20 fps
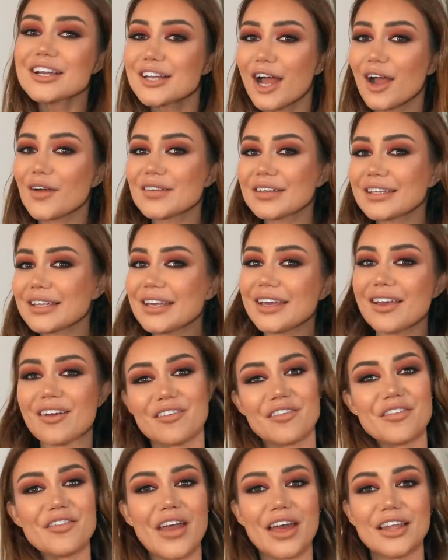currently
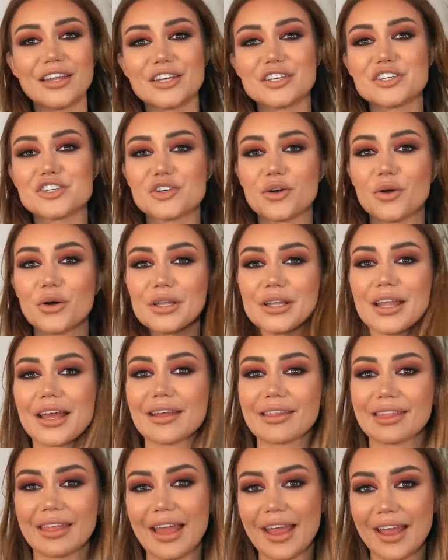fairly short
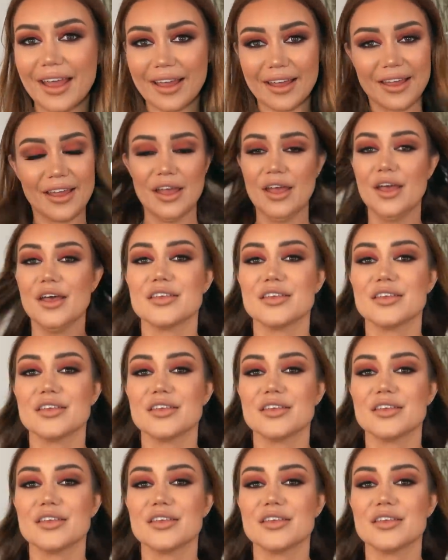length hair.